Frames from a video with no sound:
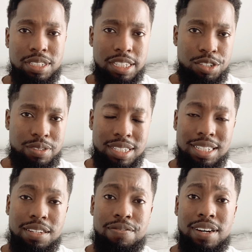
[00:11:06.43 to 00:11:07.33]
interesting
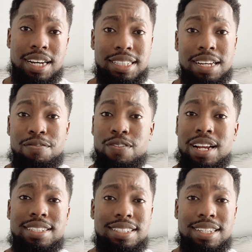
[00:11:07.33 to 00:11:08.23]
to find that
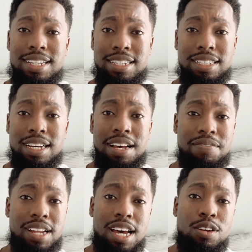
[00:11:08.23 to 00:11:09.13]
France and India have
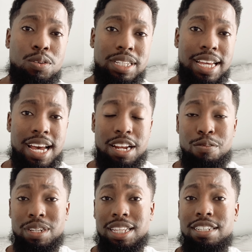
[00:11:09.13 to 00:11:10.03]
not only had a
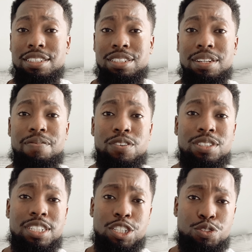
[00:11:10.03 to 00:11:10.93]
relationship for
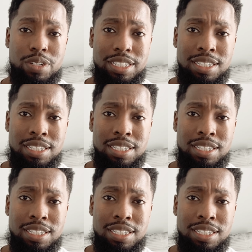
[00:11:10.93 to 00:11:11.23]
centuries,